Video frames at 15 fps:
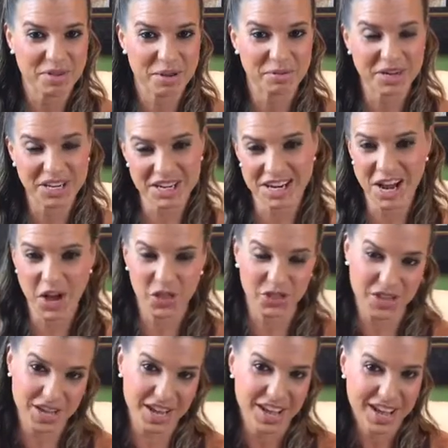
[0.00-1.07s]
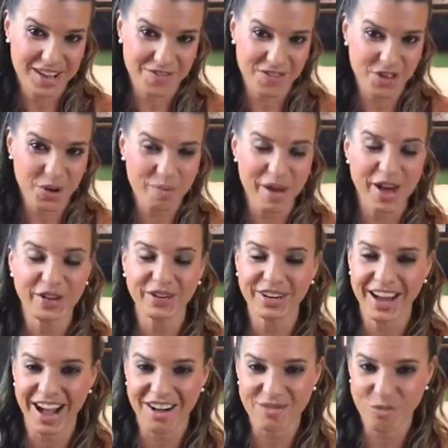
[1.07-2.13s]
be able to eat healthy, feel better,
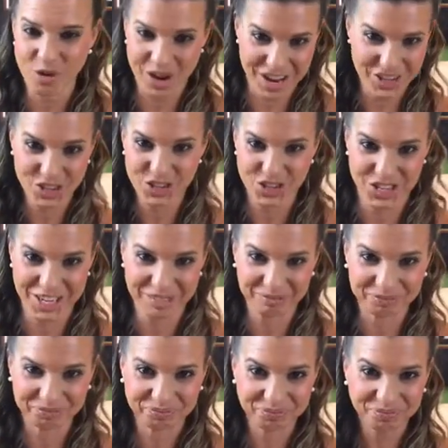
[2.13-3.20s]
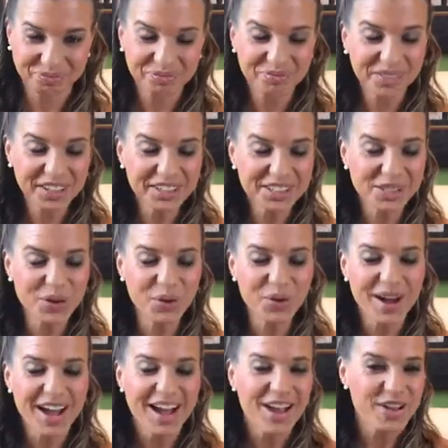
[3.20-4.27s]
and have more energy.
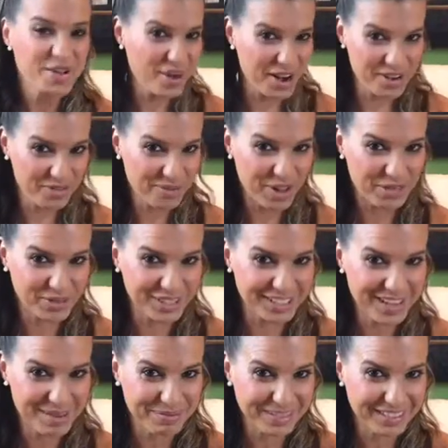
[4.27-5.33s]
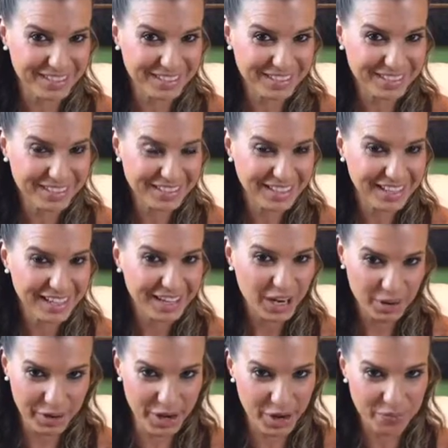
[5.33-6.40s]
So, you ready for my 3 tips?
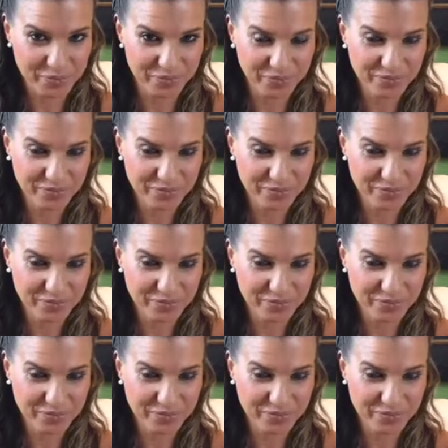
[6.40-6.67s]
Here we go.